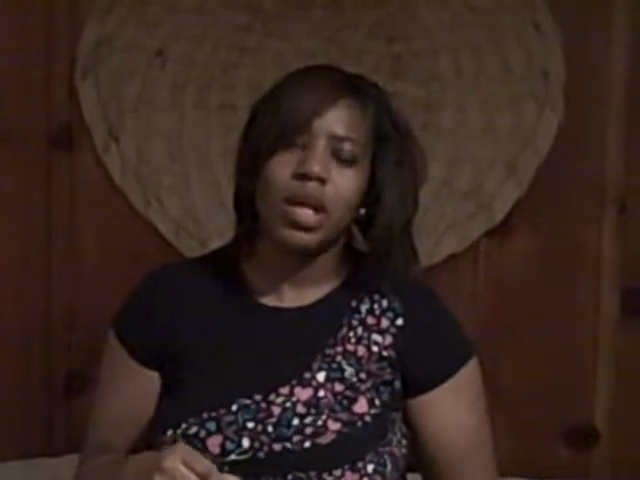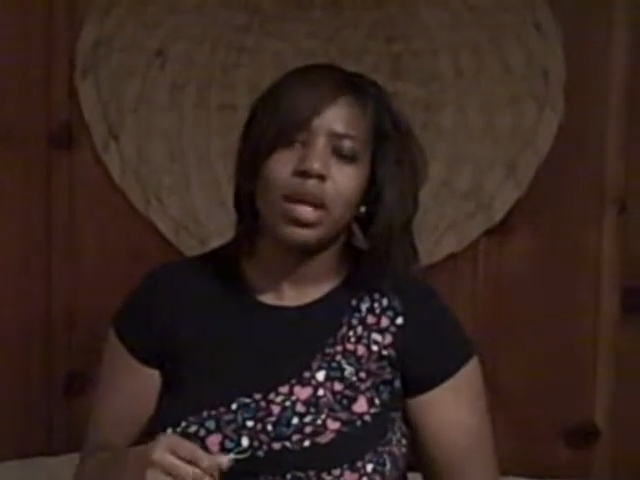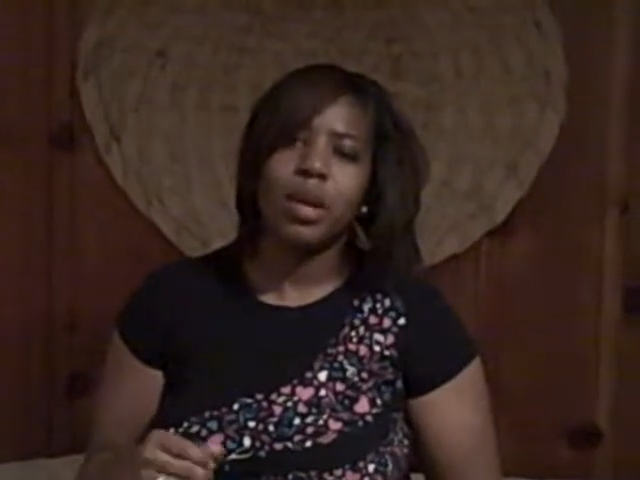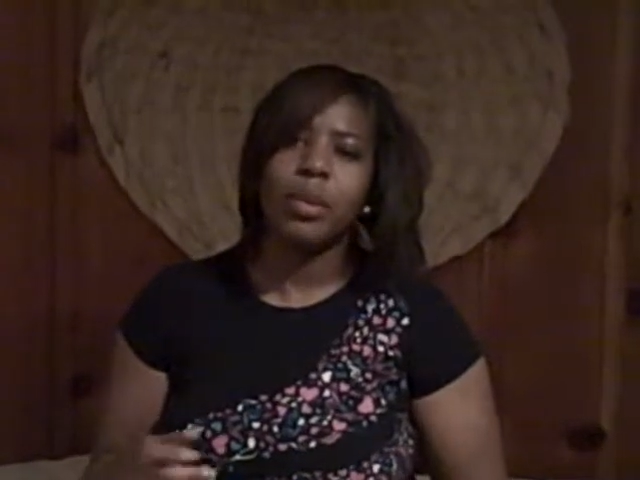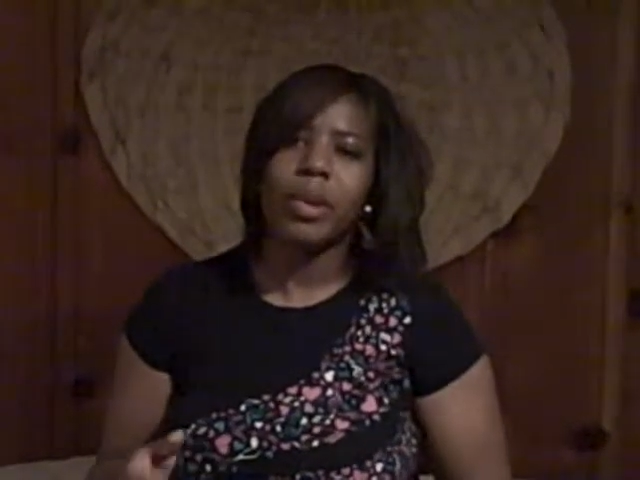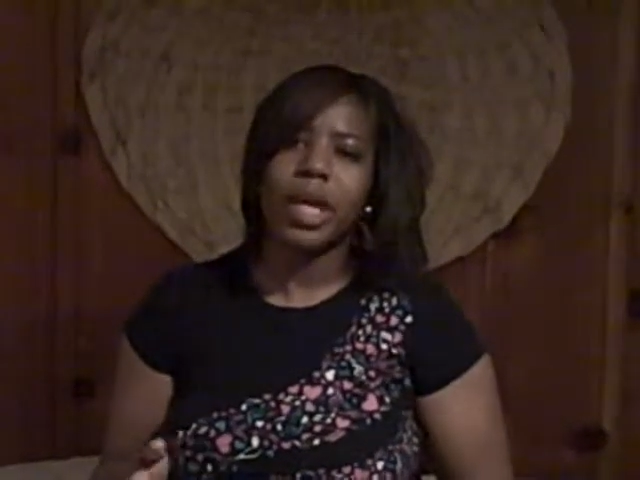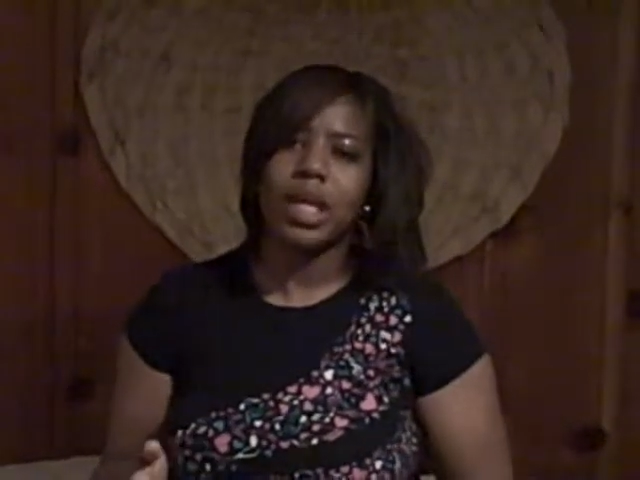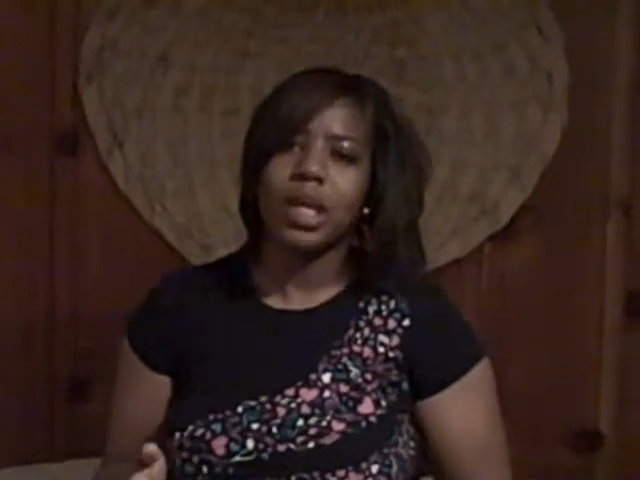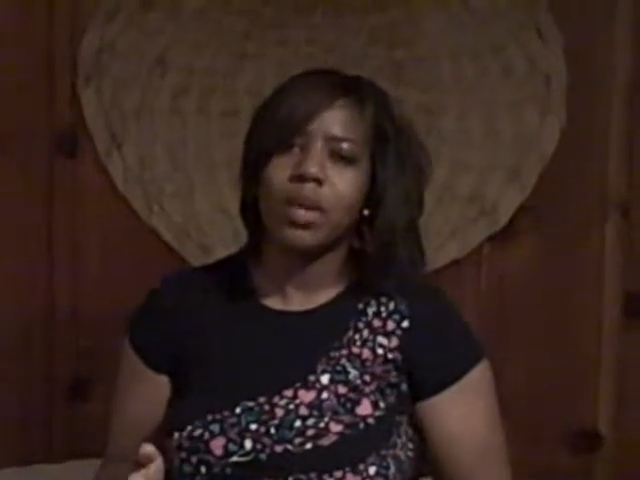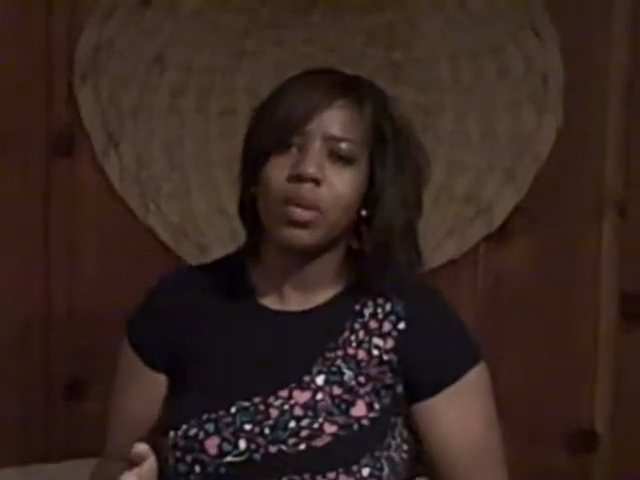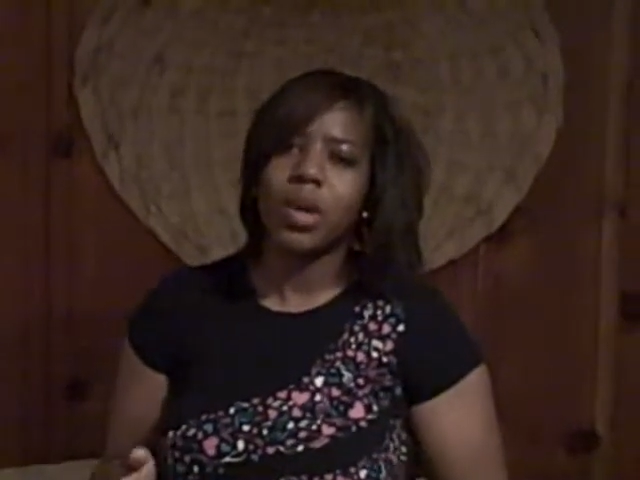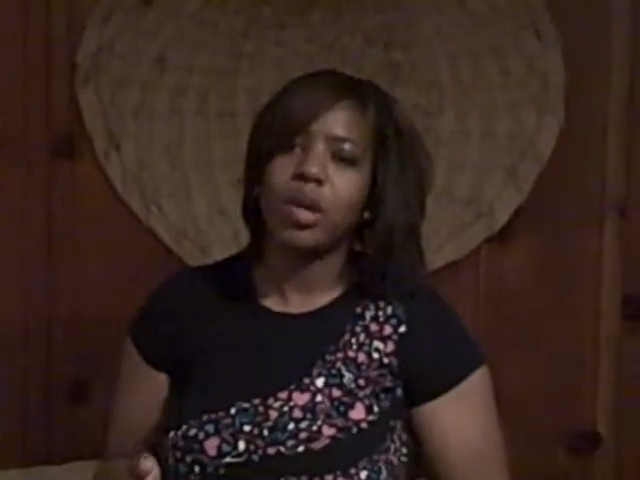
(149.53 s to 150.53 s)
getting
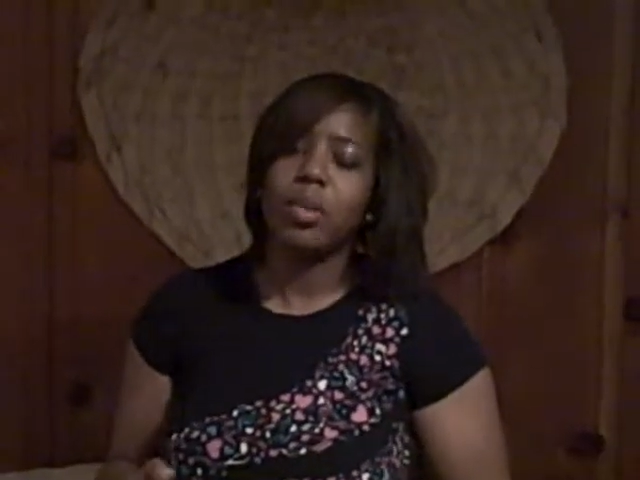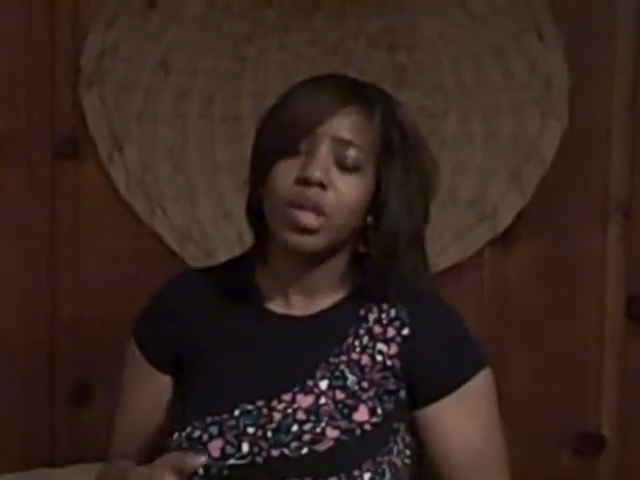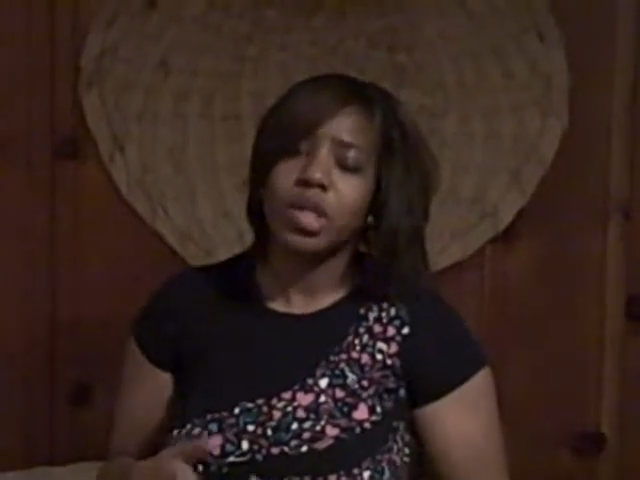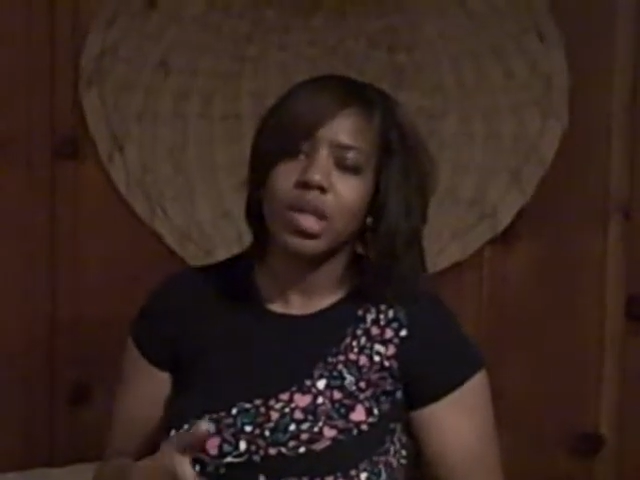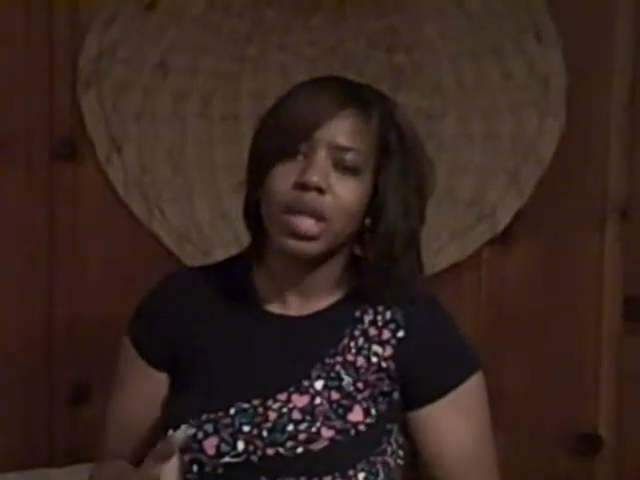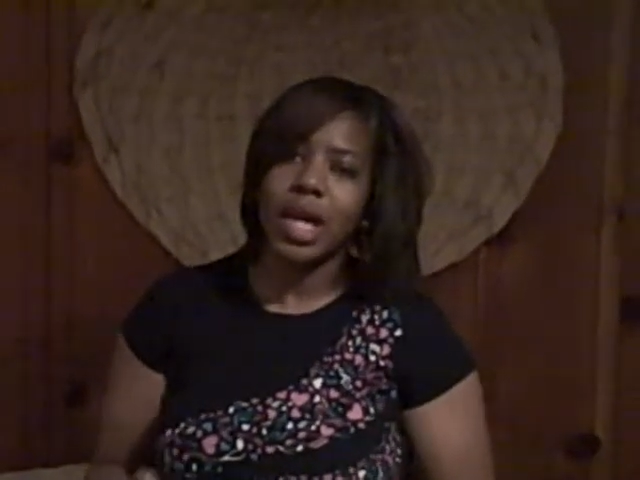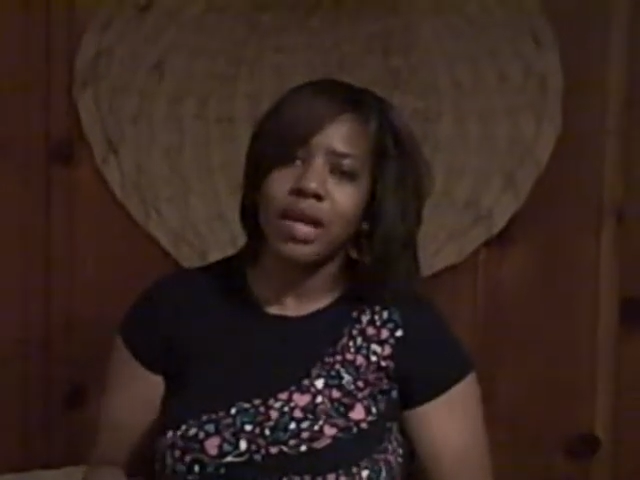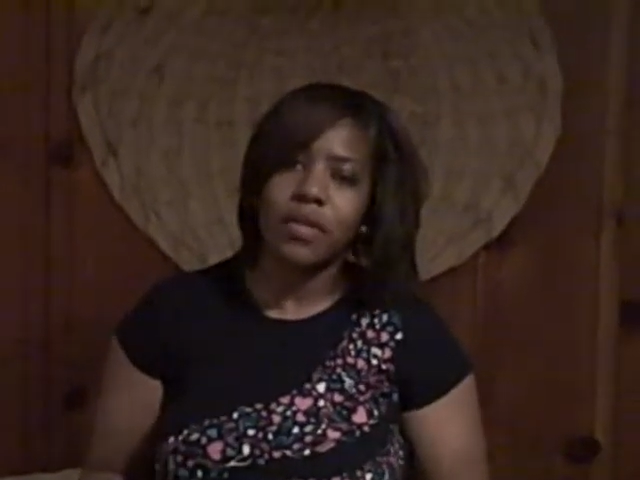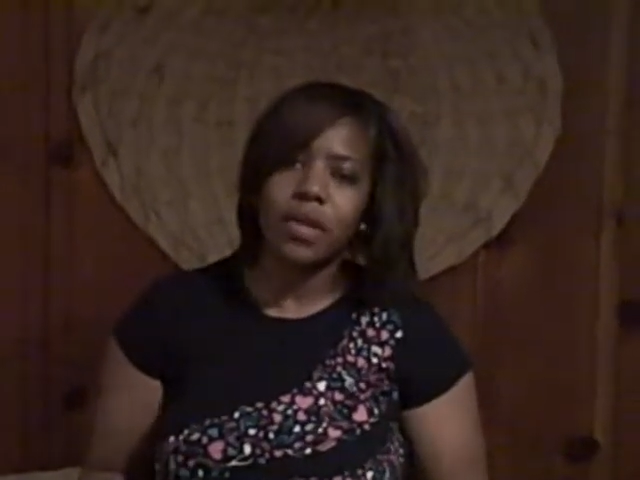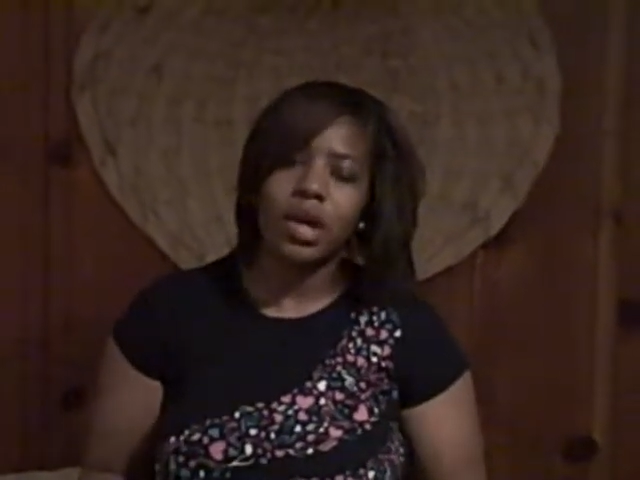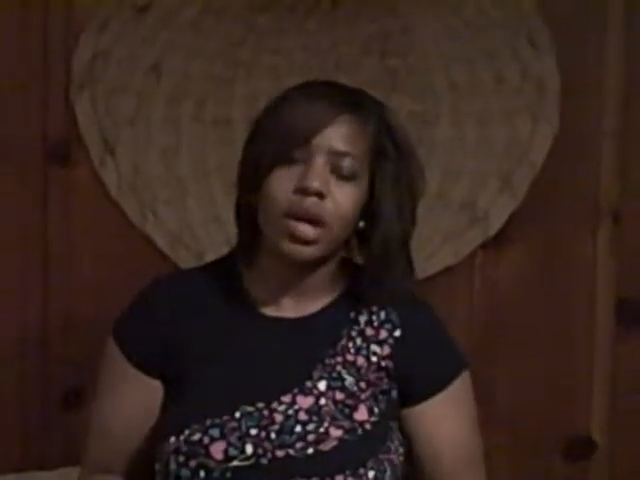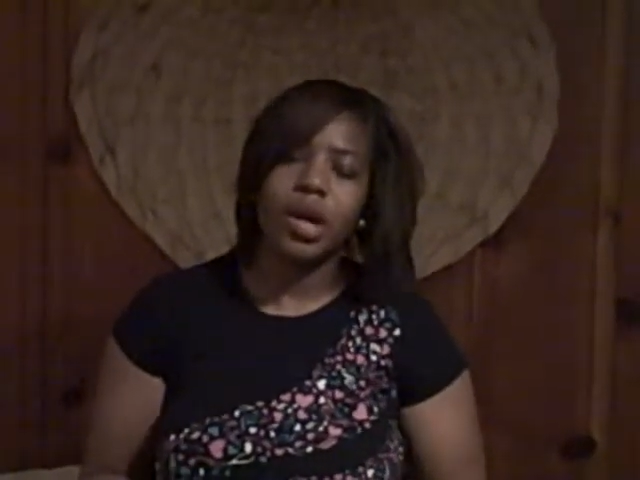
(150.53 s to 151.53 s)
pregnant will put your life
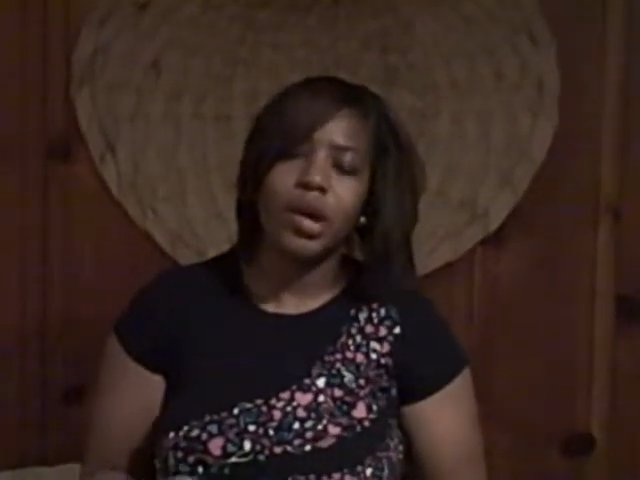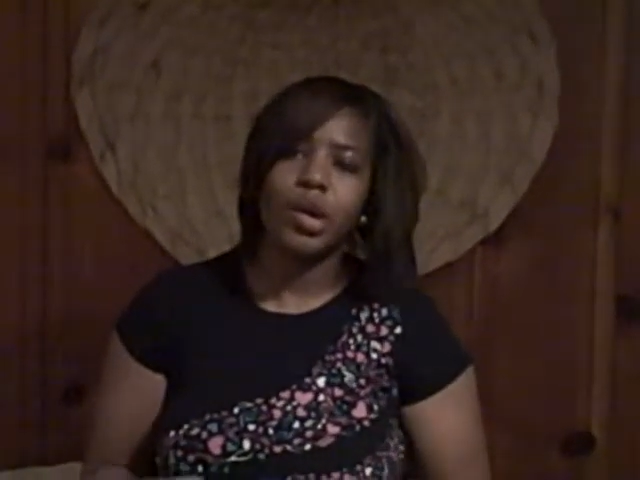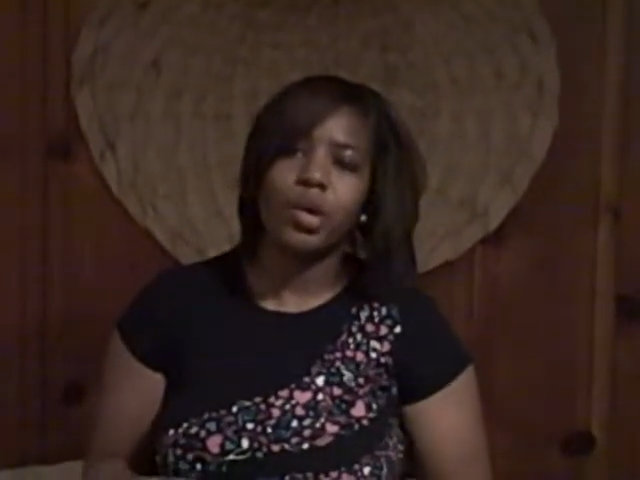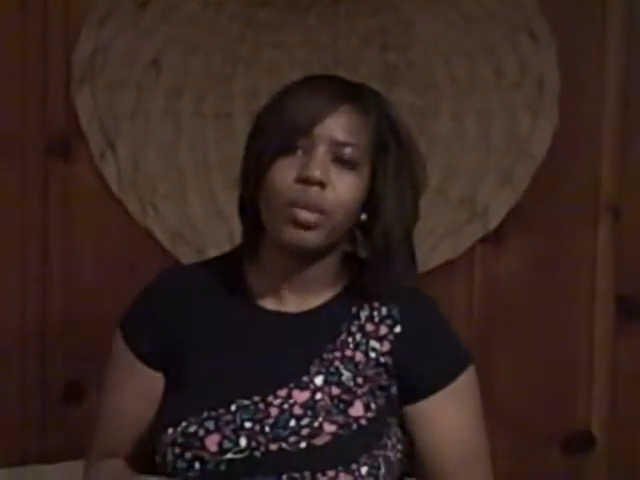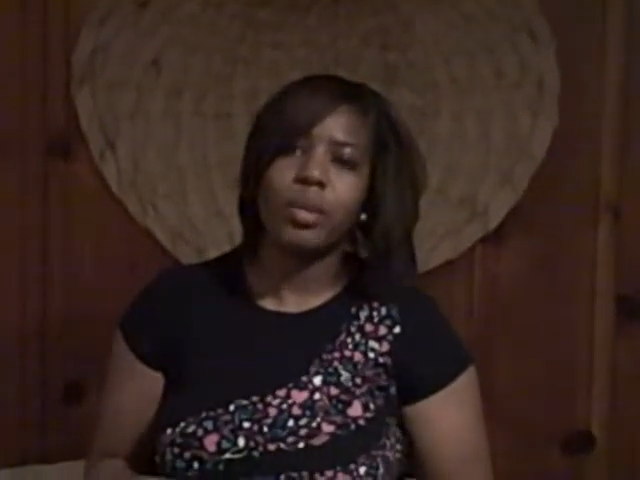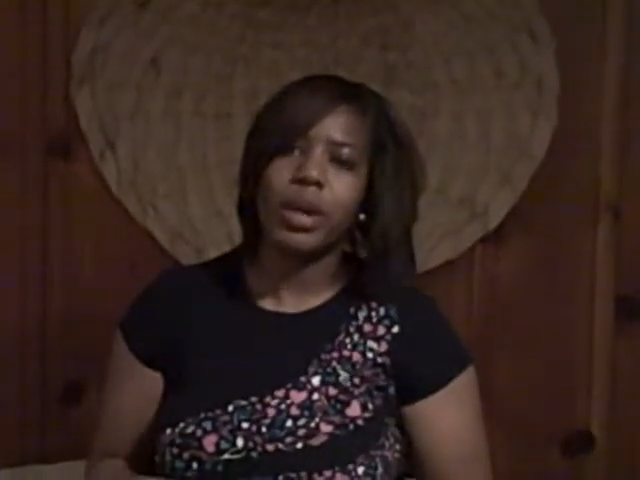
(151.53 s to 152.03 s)
on hold,